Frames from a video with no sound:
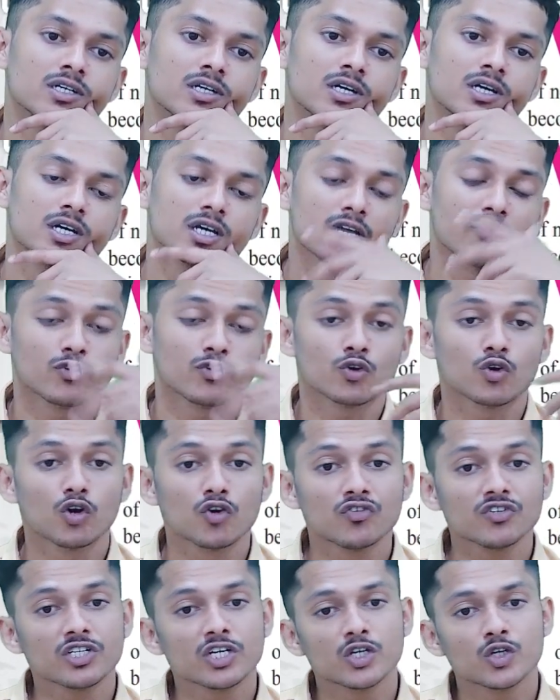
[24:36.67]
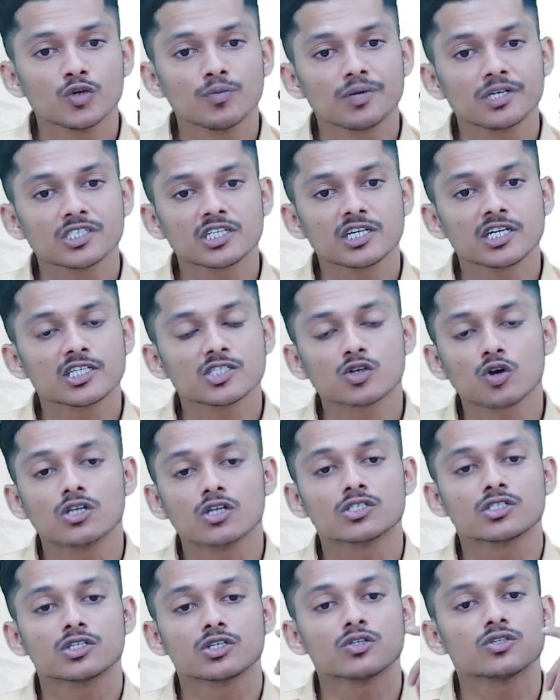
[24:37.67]
If you go for the new machine, it is
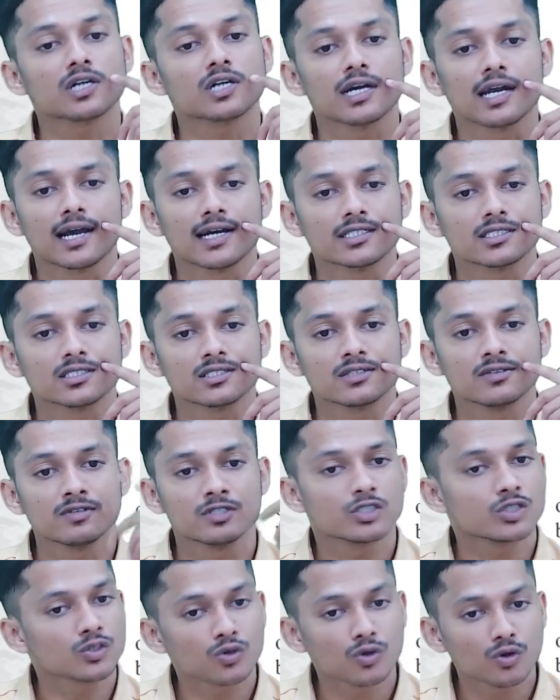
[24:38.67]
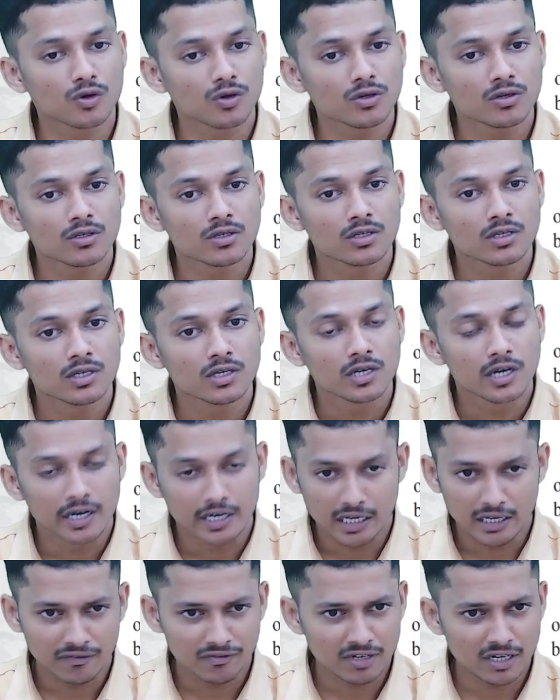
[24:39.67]
costing you 3 lakhs. Which you go?
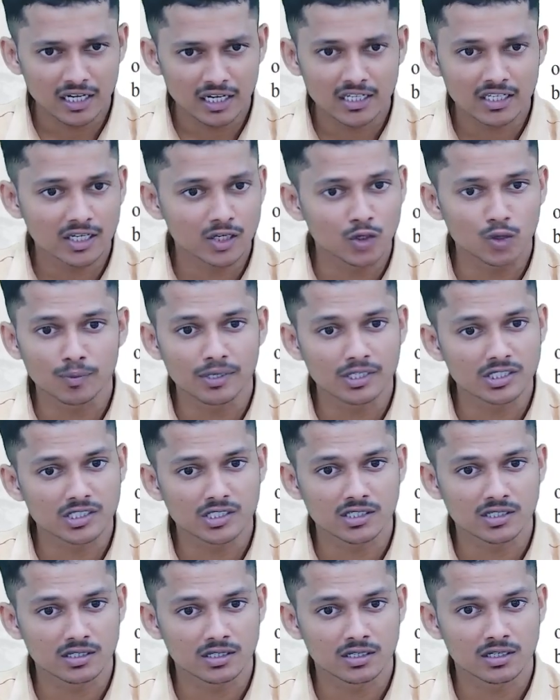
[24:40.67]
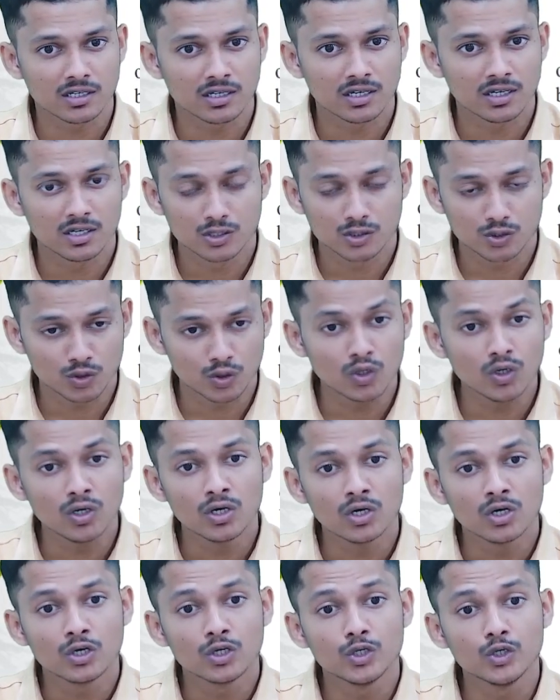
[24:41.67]
Definitely the new machine.
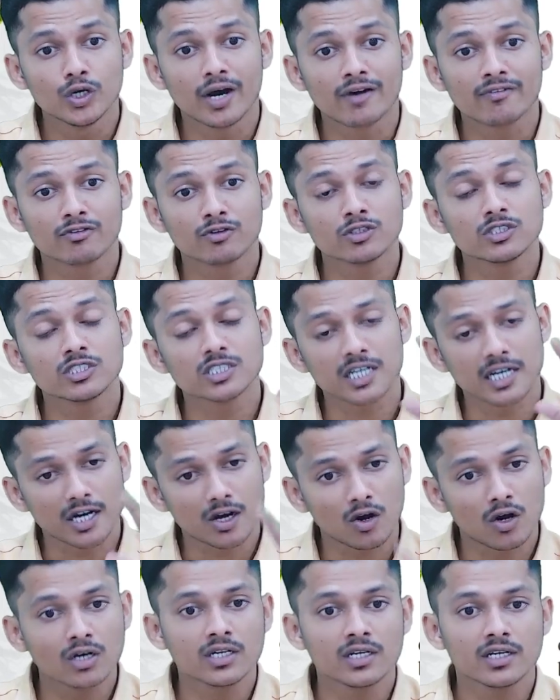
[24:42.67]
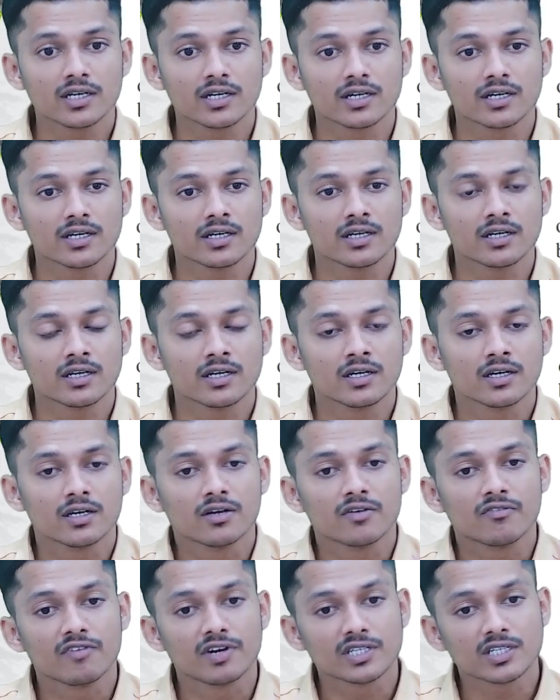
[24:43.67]
So you have to check on here
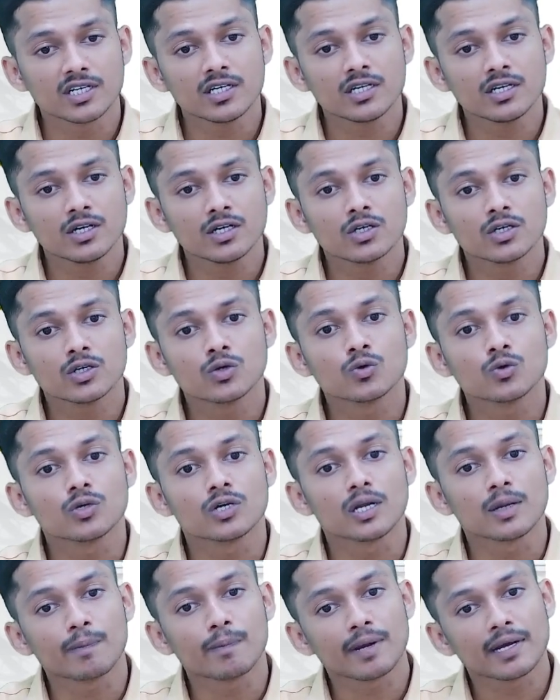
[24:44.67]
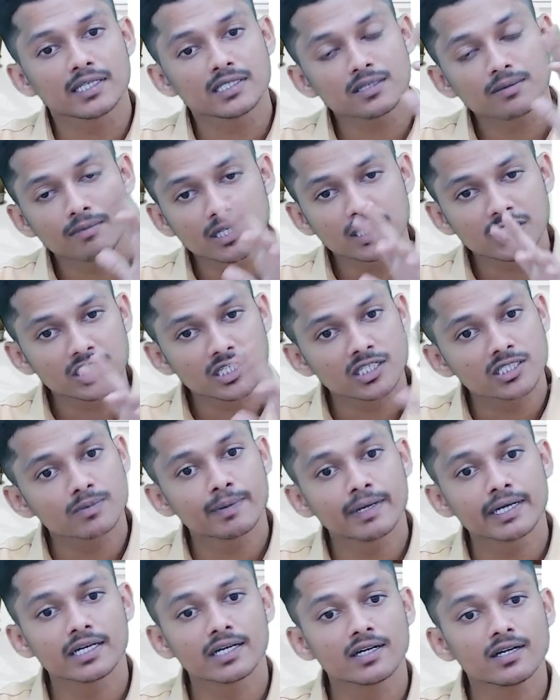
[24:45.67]
whether to replace a machine is
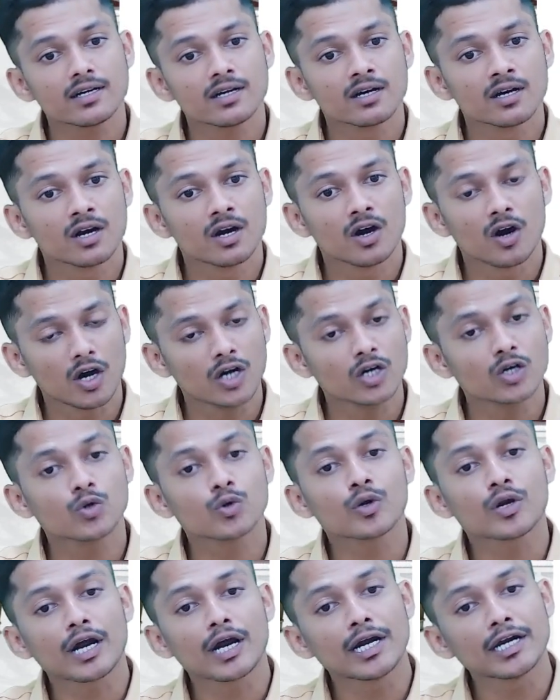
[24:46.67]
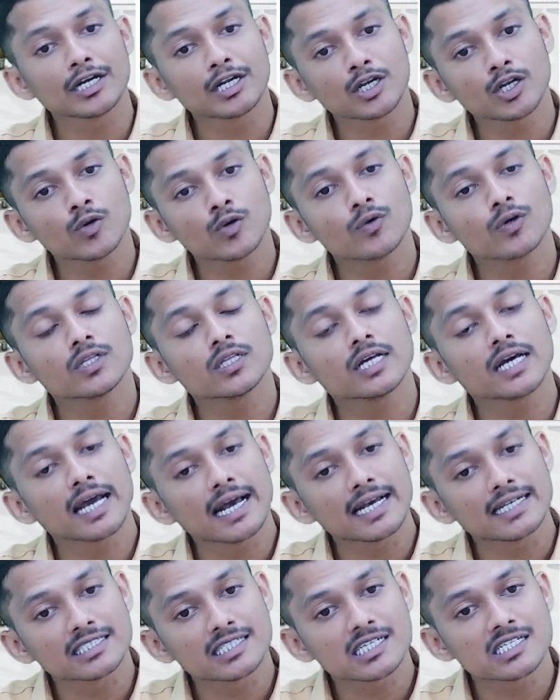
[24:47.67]
better or to continue with the
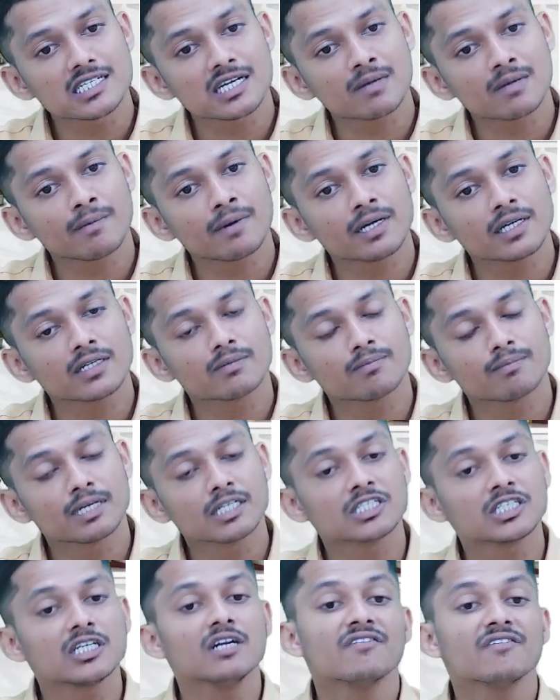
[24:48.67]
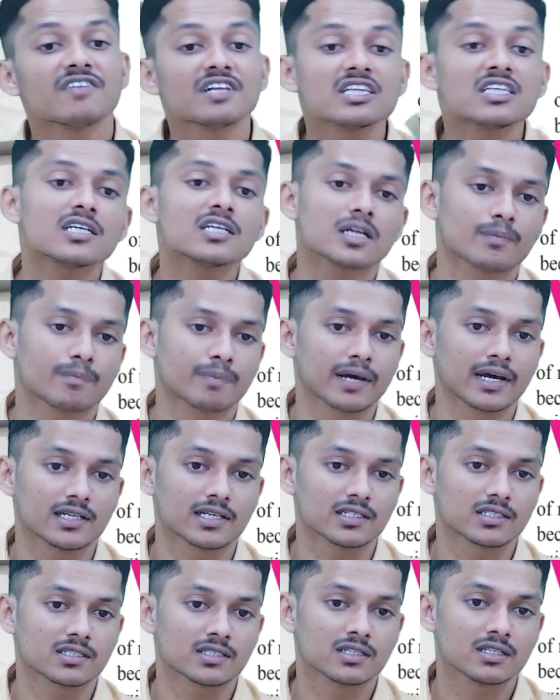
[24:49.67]
existing machine with the repairs.
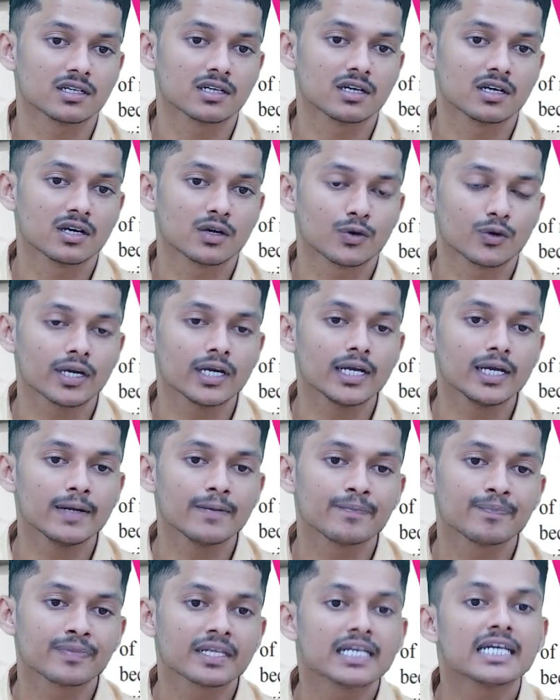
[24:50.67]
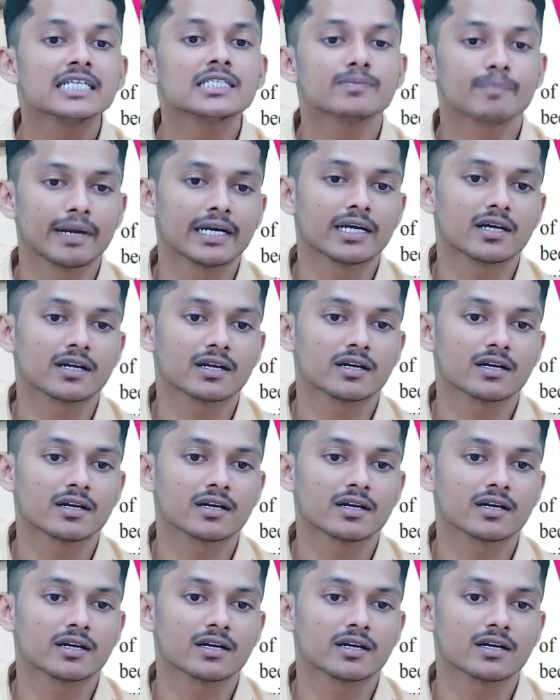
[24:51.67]
Okay, is better.